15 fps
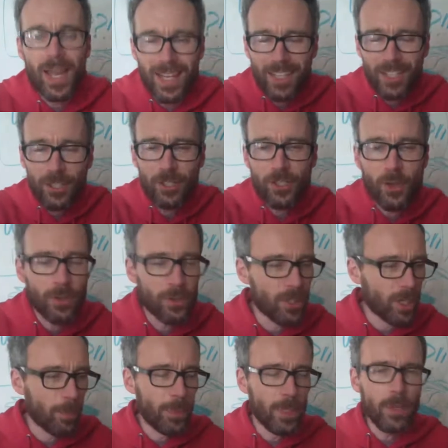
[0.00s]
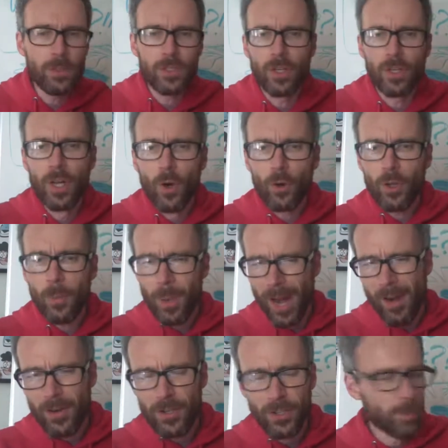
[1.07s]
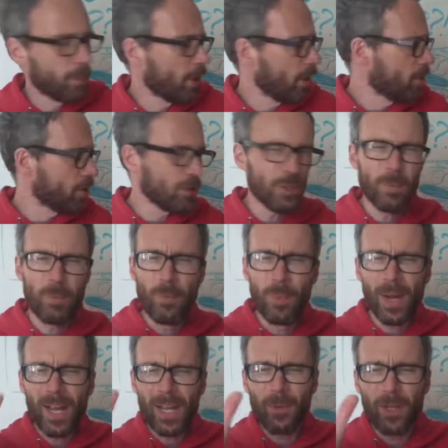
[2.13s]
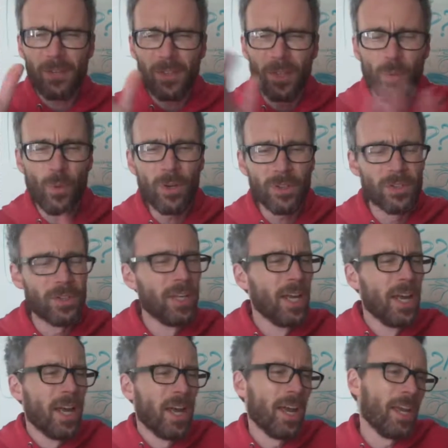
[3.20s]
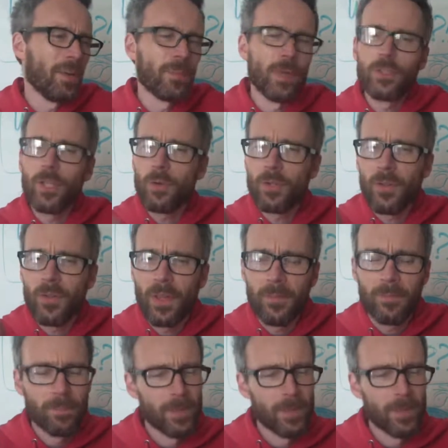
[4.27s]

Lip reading: You can just do it on your computer or your parents' computer. Just buy whatever you want. No, don't do that.